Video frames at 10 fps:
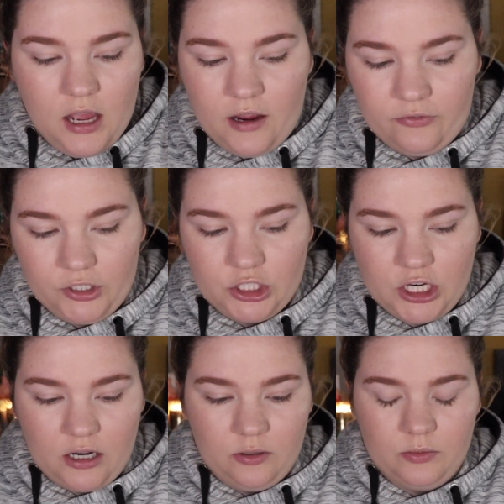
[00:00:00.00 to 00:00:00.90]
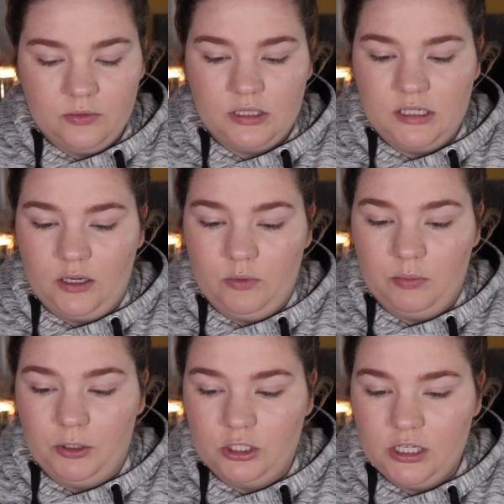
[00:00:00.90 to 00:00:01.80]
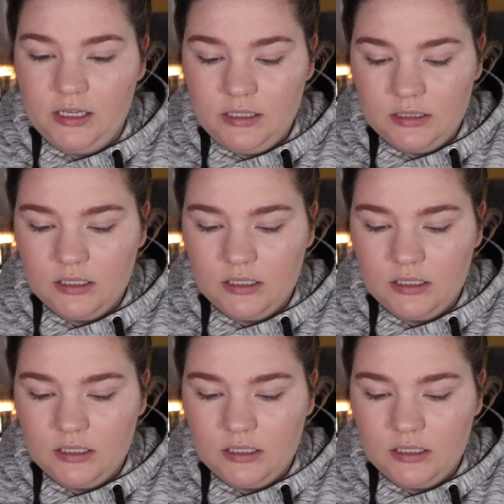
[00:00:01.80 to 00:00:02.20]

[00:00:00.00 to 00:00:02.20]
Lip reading: a free shadow stick with purchase.